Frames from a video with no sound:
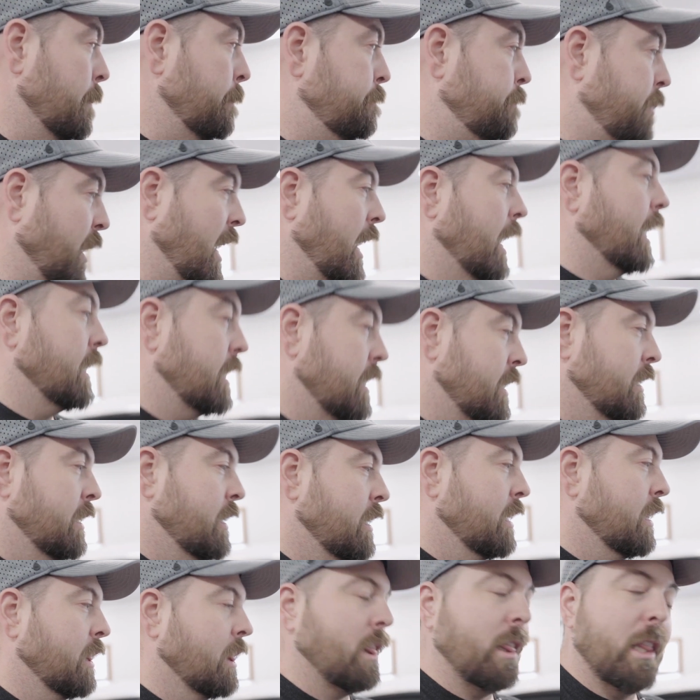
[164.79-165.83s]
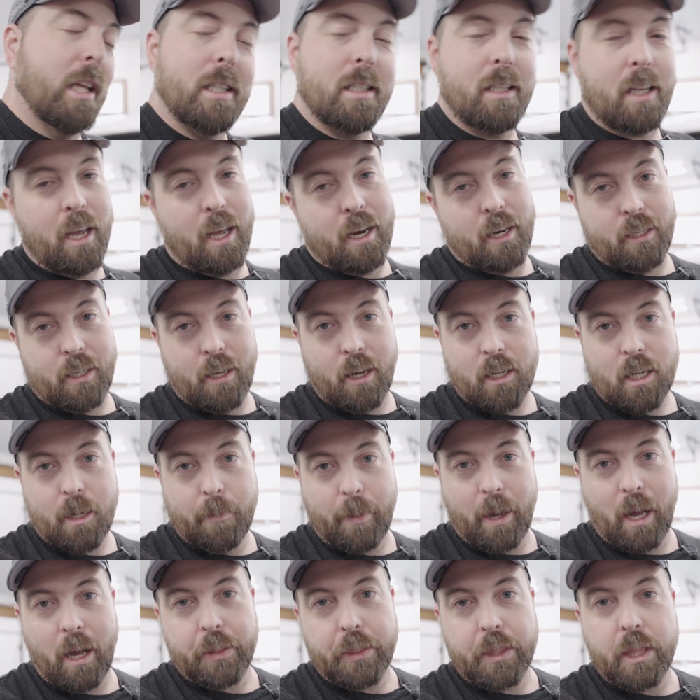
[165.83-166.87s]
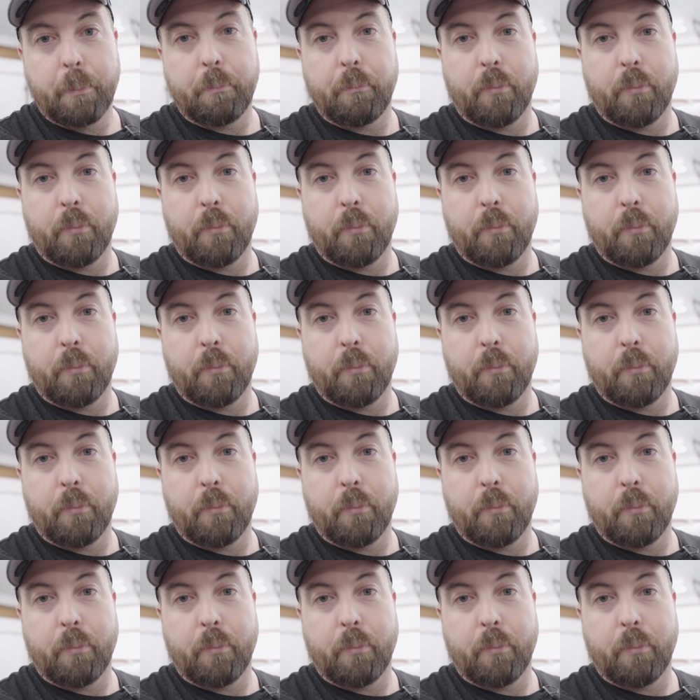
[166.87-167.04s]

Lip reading: But let's kind of talk about the